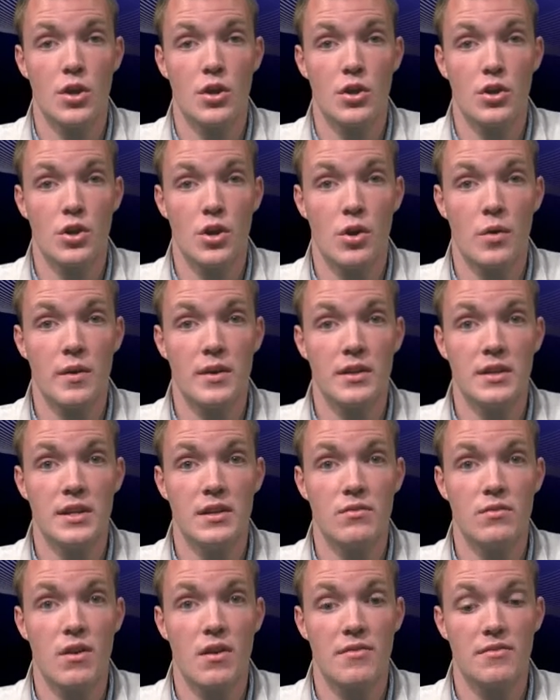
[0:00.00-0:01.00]
Currently,
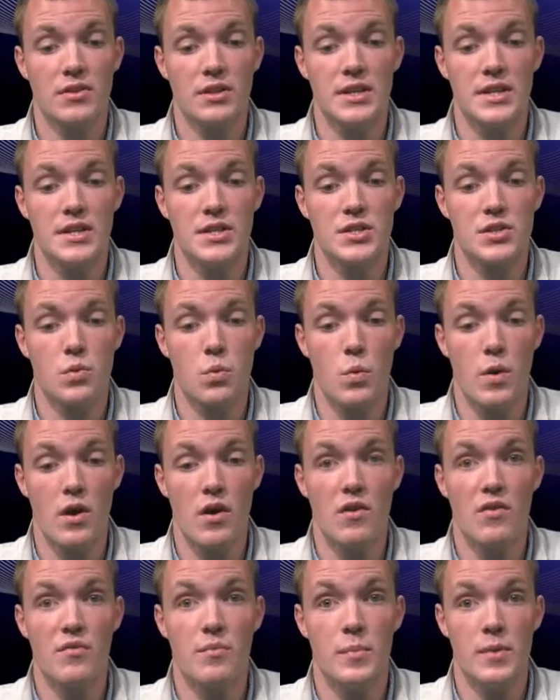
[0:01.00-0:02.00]
roughly
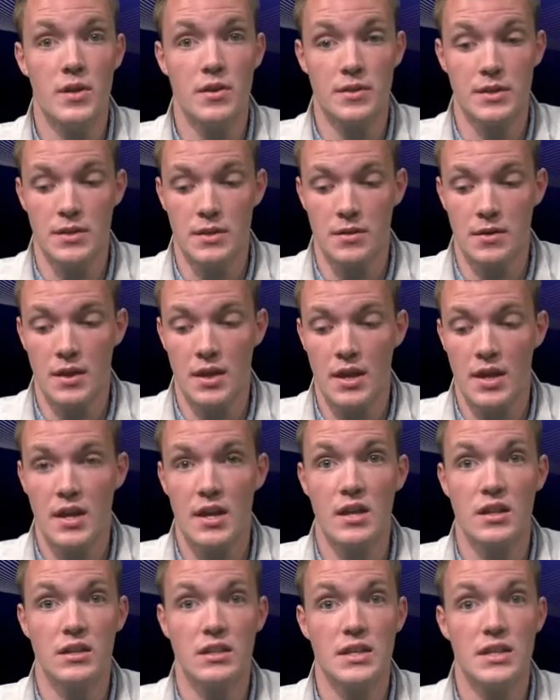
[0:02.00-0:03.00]
12 million
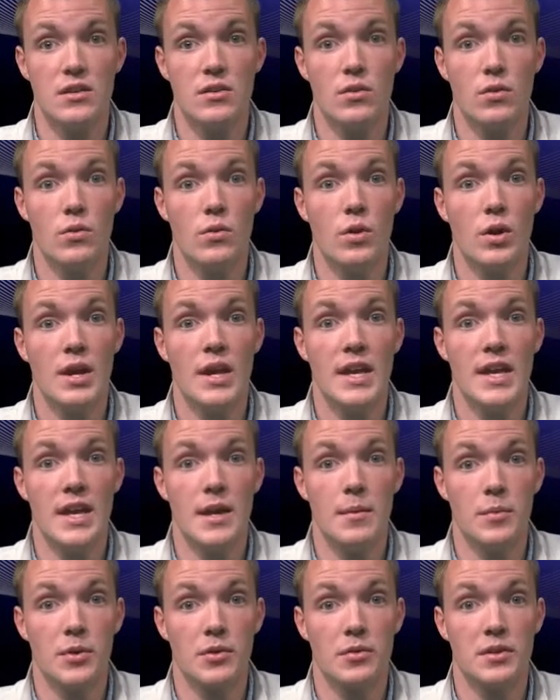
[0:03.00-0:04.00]
illegal
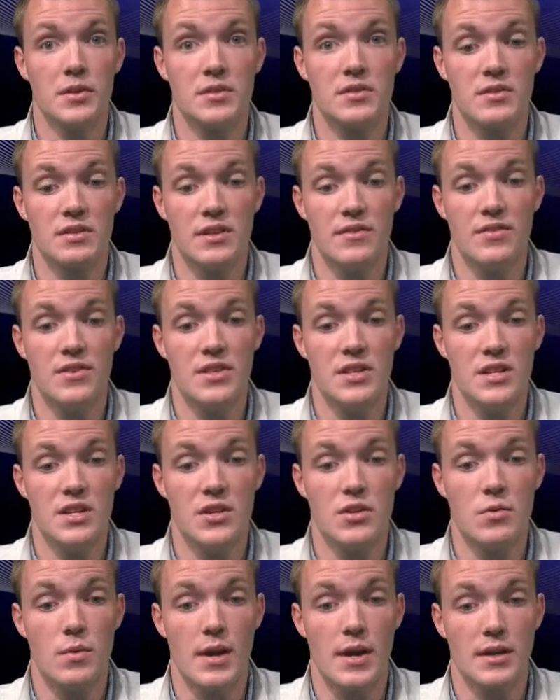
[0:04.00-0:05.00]
immigrants live in the
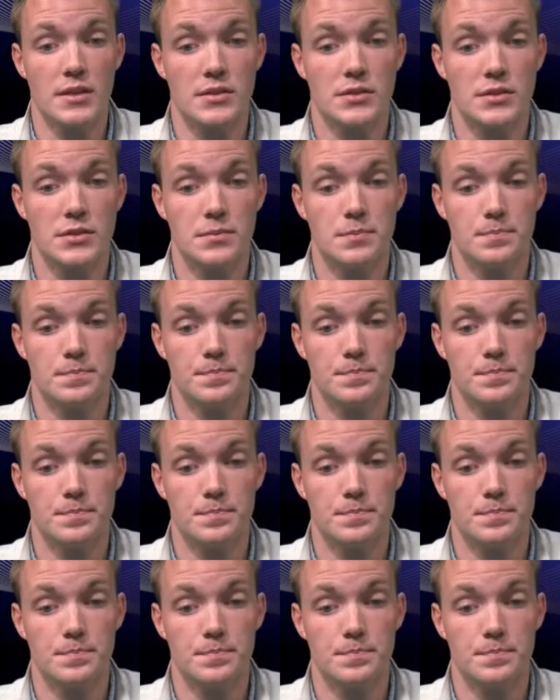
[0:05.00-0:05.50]
U.S.